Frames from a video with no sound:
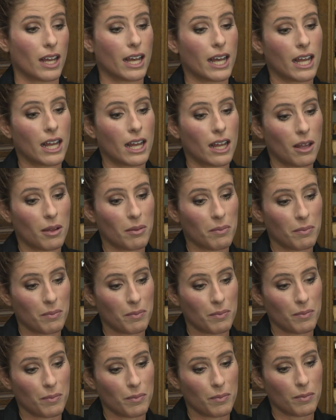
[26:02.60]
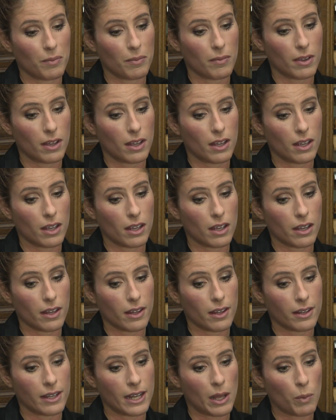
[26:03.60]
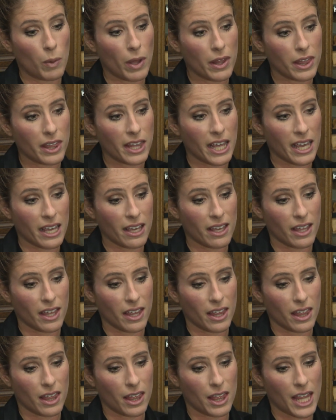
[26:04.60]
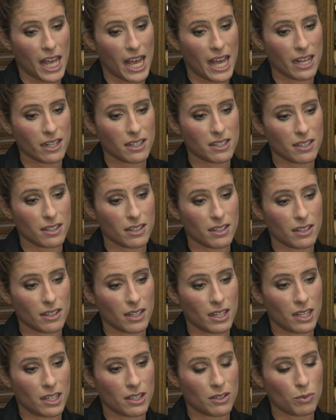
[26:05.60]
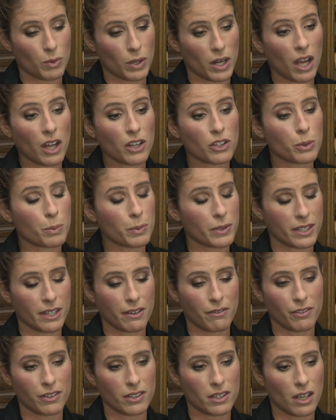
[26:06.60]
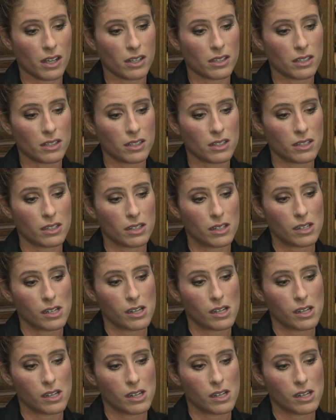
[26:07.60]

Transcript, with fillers: Um, now, one thing that is 100% for certain